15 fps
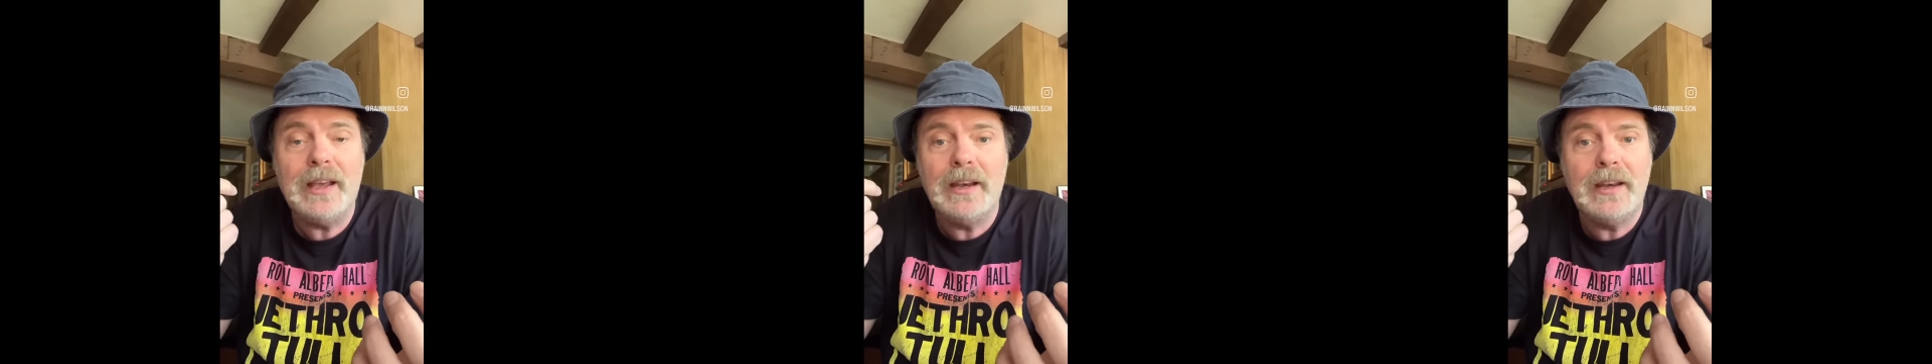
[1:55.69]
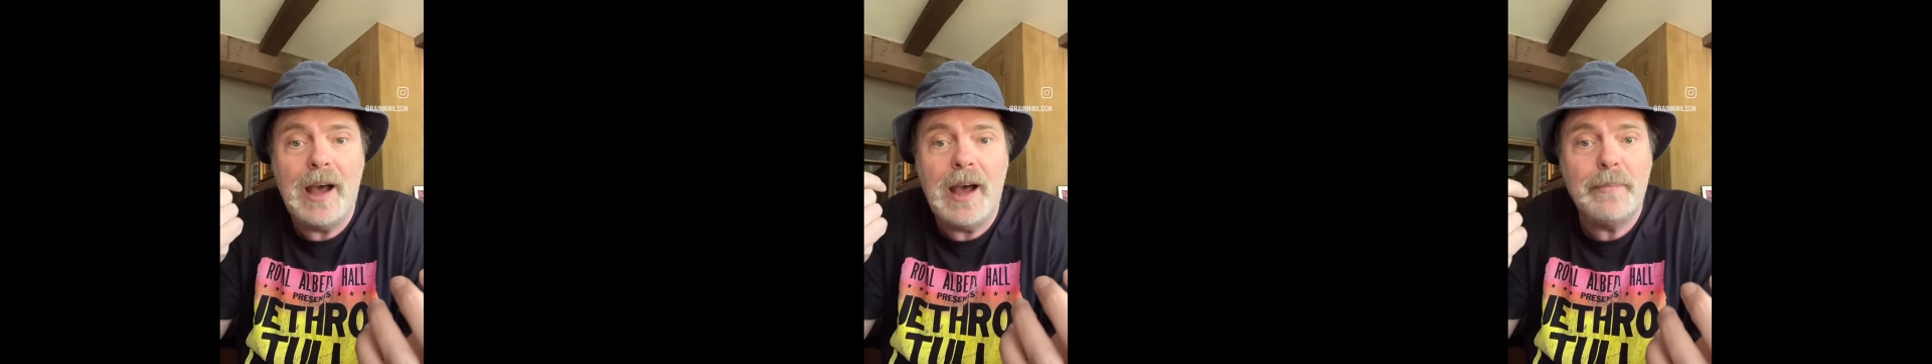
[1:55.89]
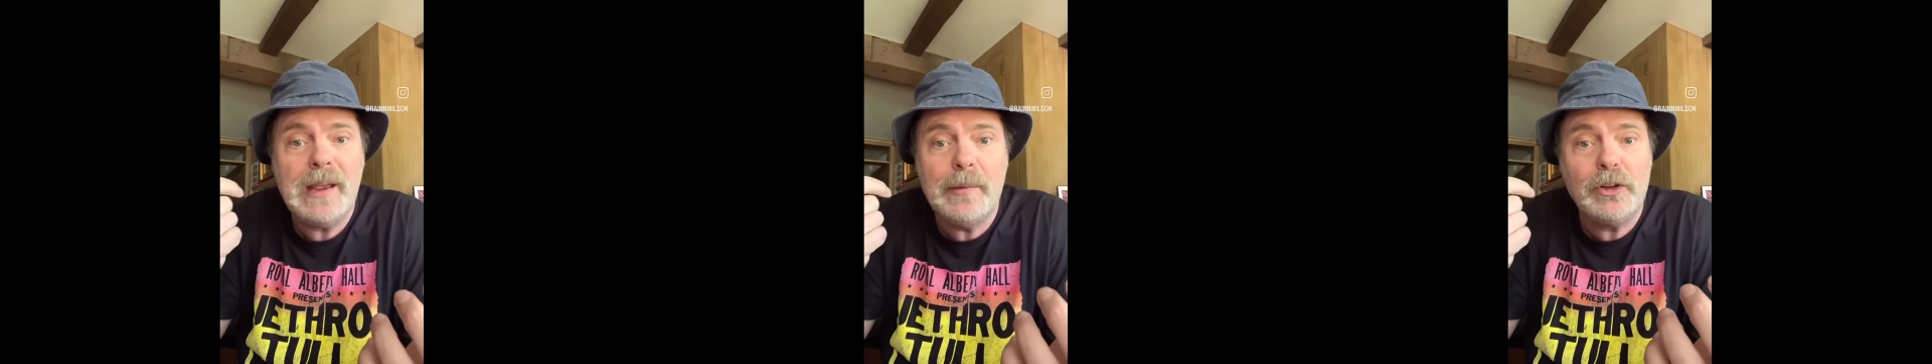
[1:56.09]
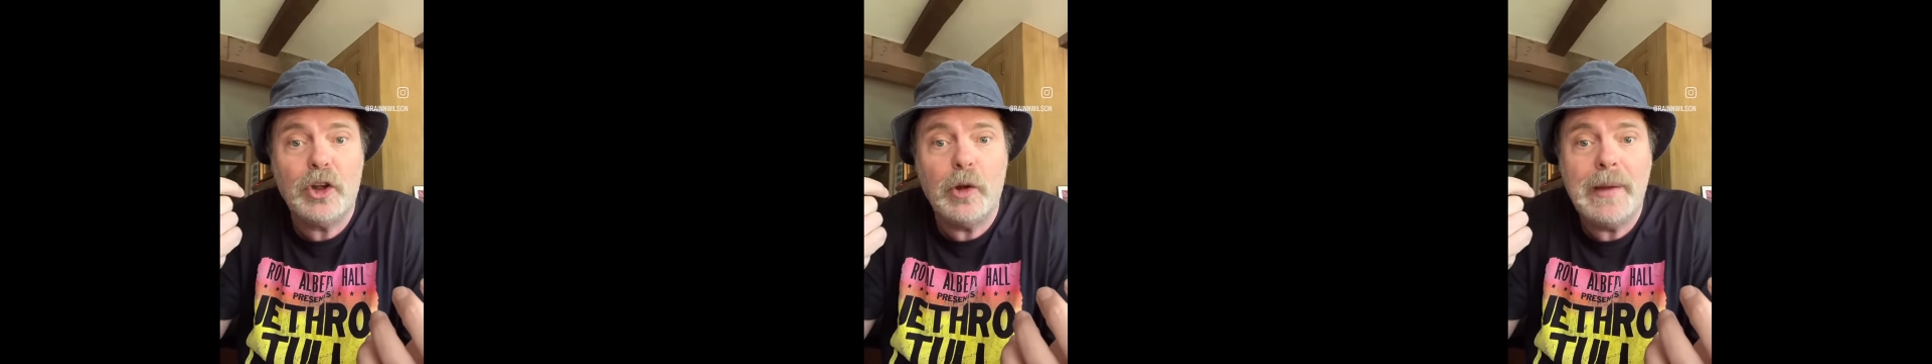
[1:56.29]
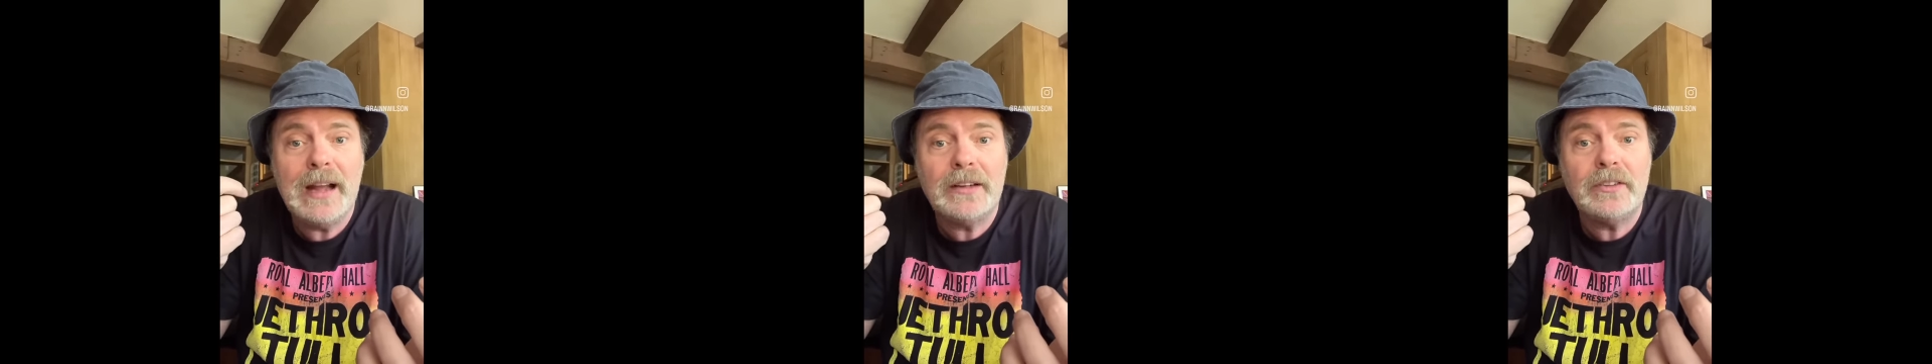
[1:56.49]
and not be able to
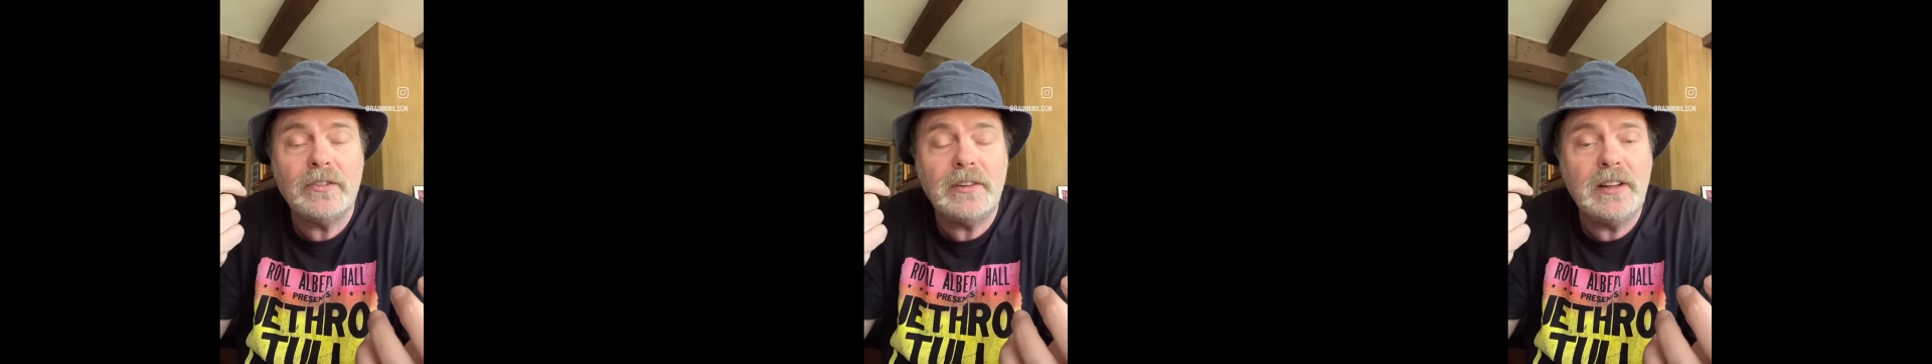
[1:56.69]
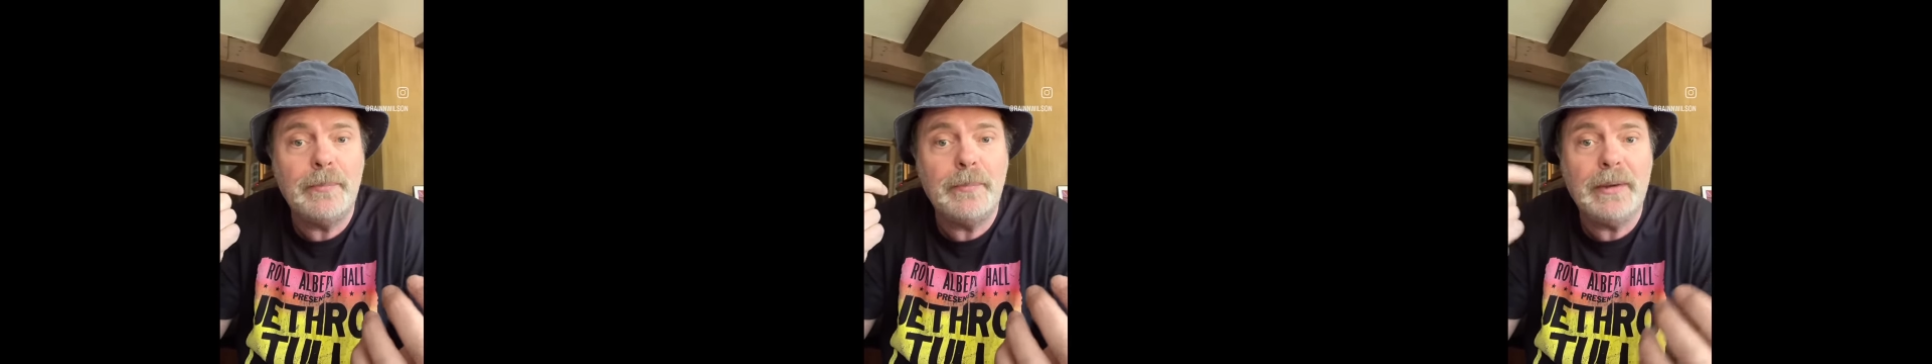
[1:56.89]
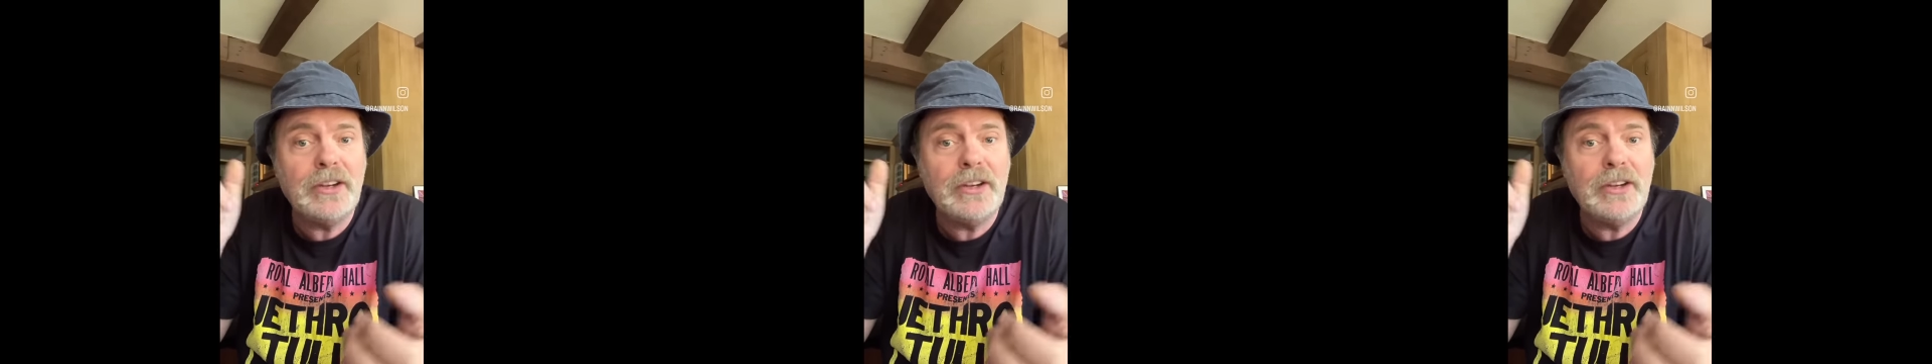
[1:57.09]
go back to sleep.